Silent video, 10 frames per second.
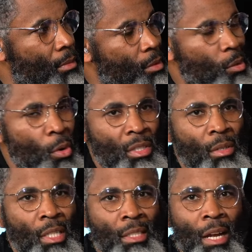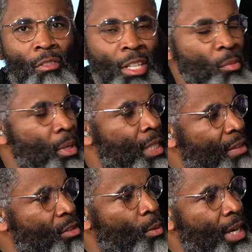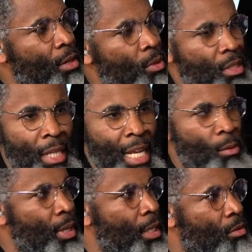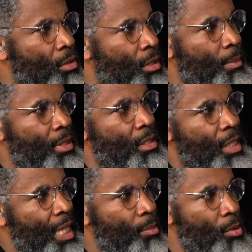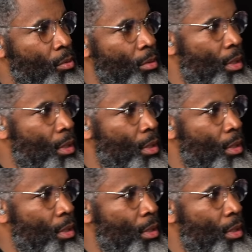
Or is it's not really too much heavy weight, or is it lightweight, or is it something to keep you